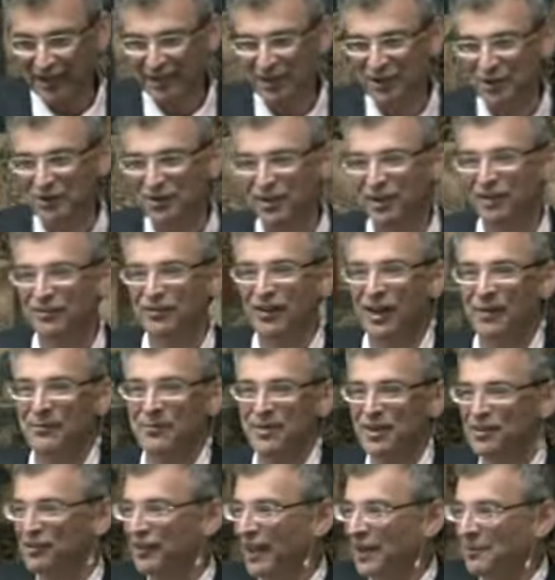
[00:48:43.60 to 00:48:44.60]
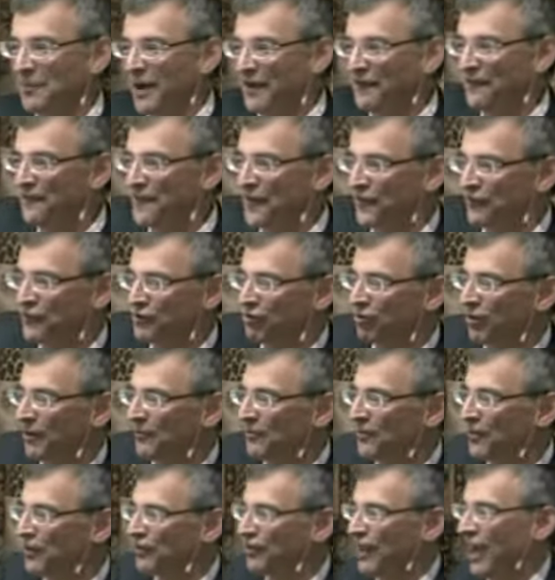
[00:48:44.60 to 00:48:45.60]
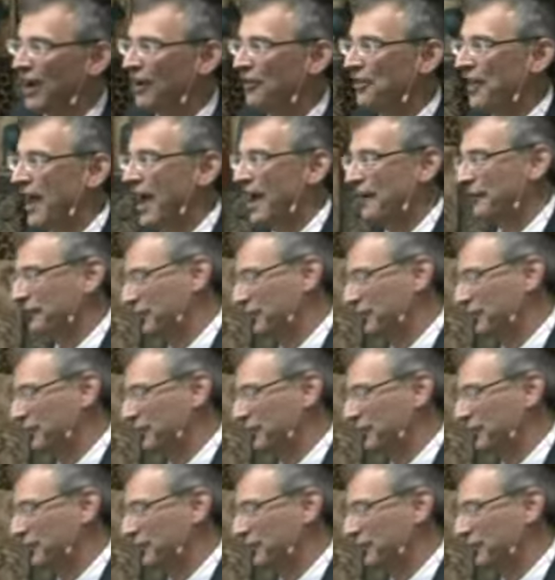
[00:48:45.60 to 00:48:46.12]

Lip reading: as I go to, this is like my 5th trip to South